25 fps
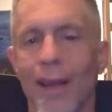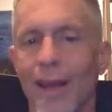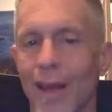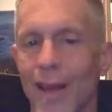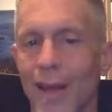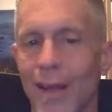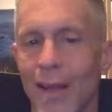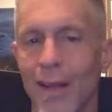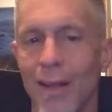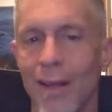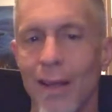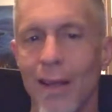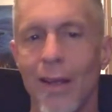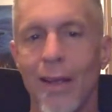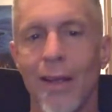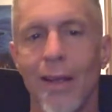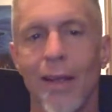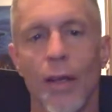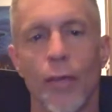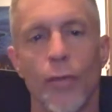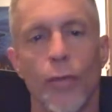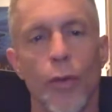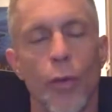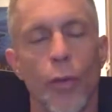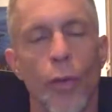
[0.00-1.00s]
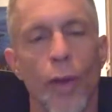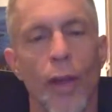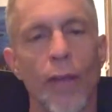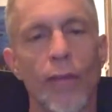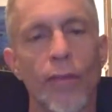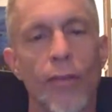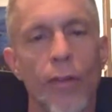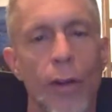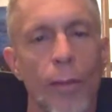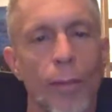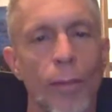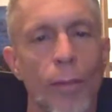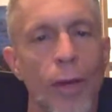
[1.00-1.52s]
And if we raise
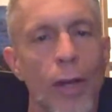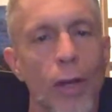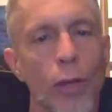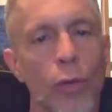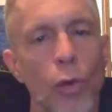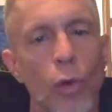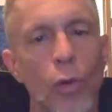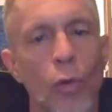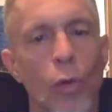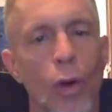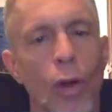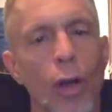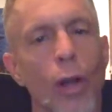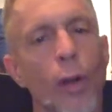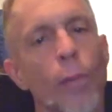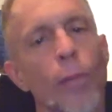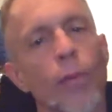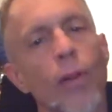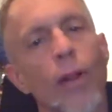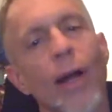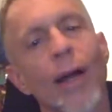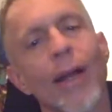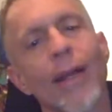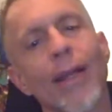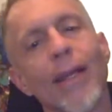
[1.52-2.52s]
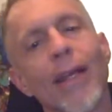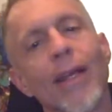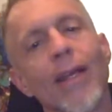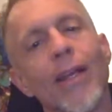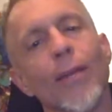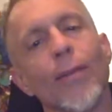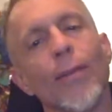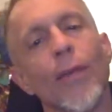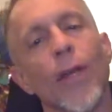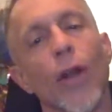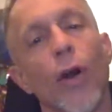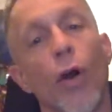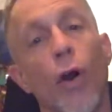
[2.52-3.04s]
enough money, we want to apply to get
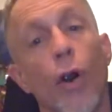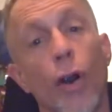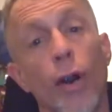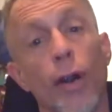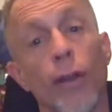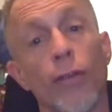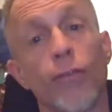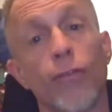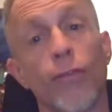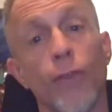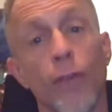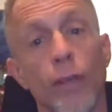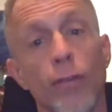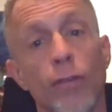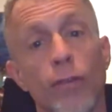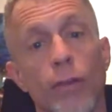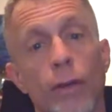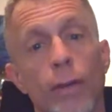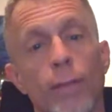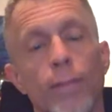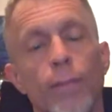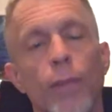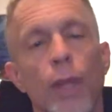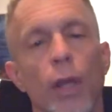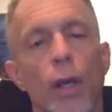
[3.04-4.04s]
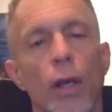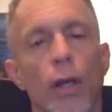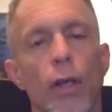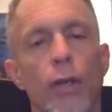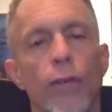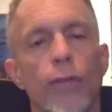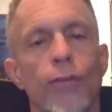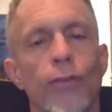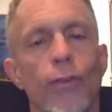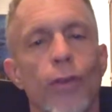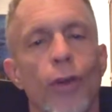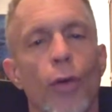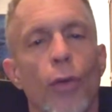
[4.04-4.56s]
him an artist visa
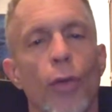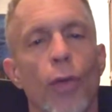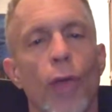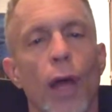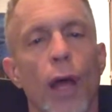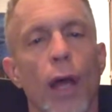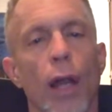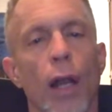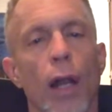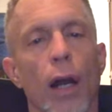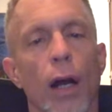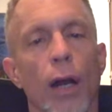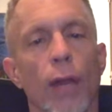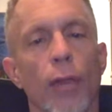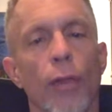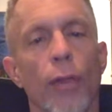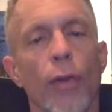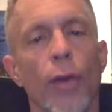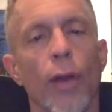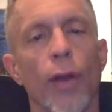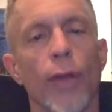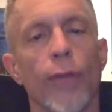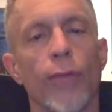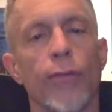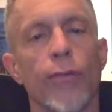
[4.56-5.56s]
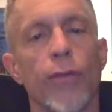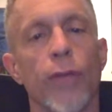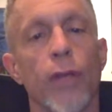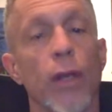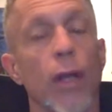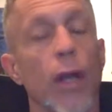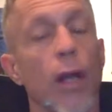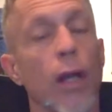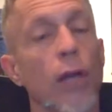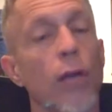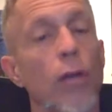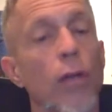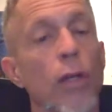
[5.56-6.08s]
so that Andres can
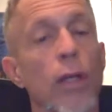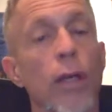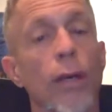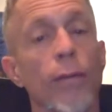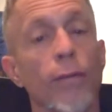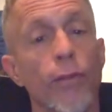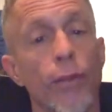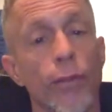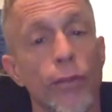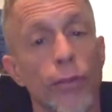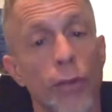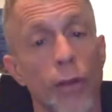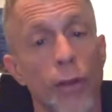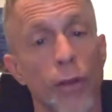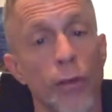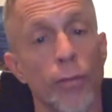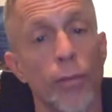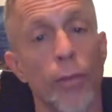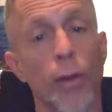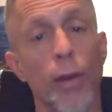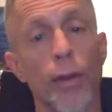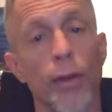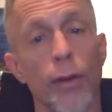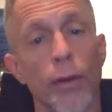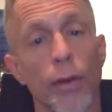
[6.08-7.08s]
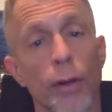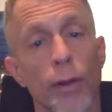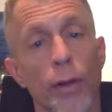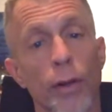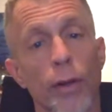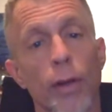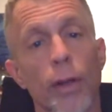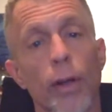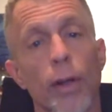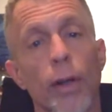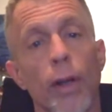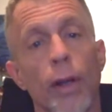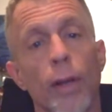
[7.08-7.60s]
not only come visit his mother
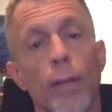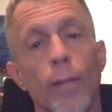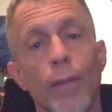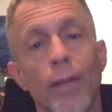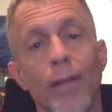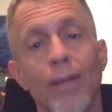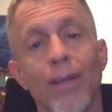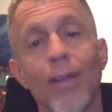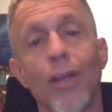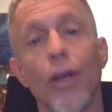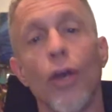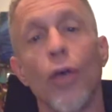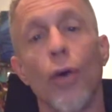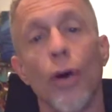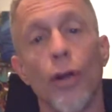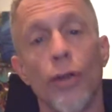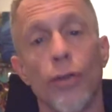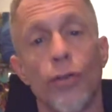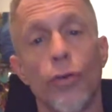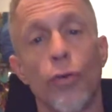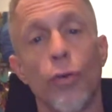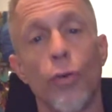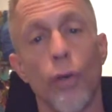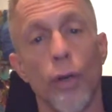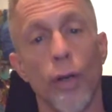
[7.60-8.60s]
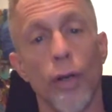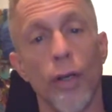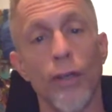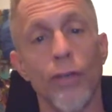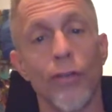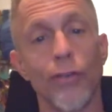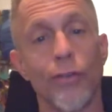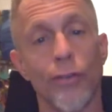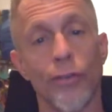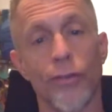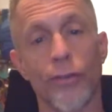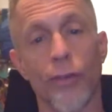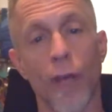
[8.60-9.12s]
here, but he can go on tour. He
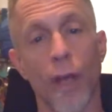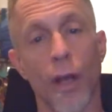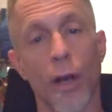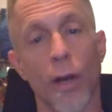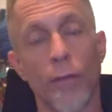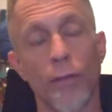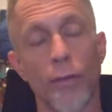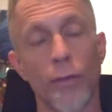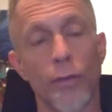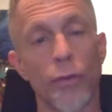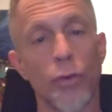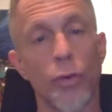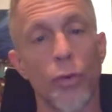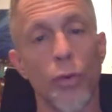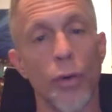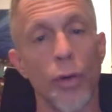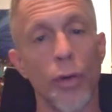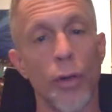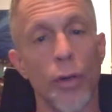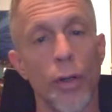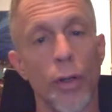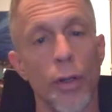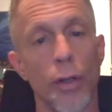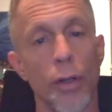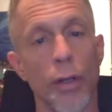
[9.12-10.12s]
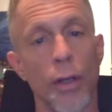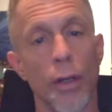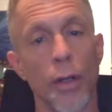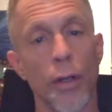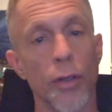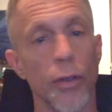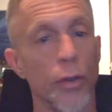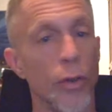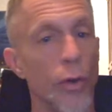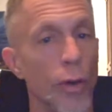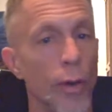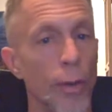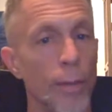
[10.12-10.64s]
just got off a tour in
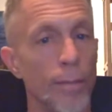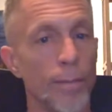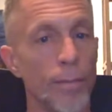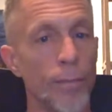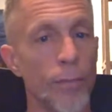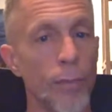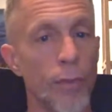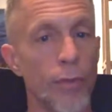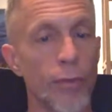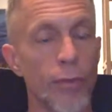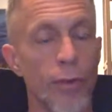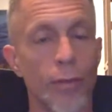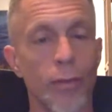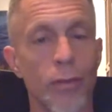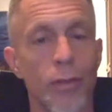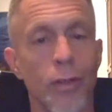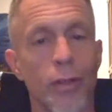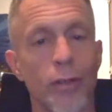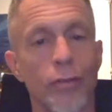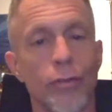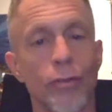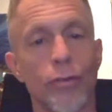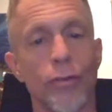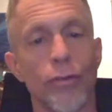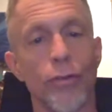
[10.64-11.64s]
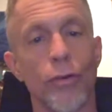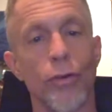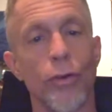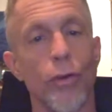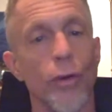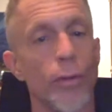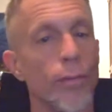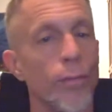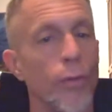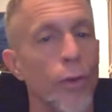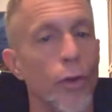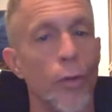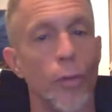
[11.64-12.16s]
Europe, several countries in
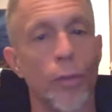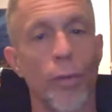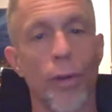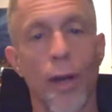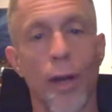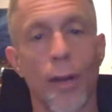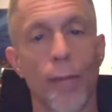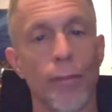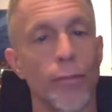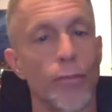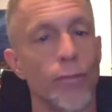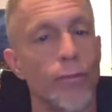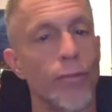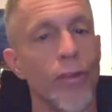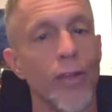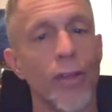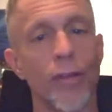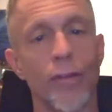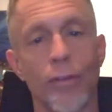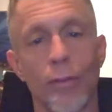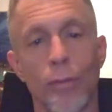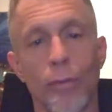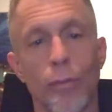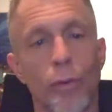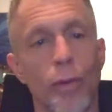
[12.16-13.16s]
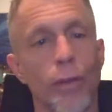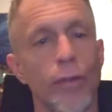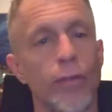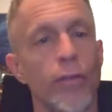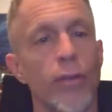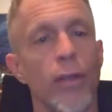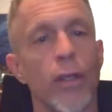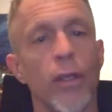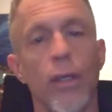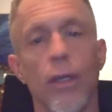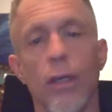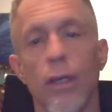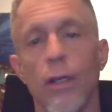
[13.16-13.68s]
Europe, no problems. It's easy
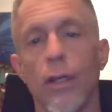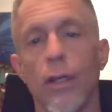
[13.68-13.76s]
breezy,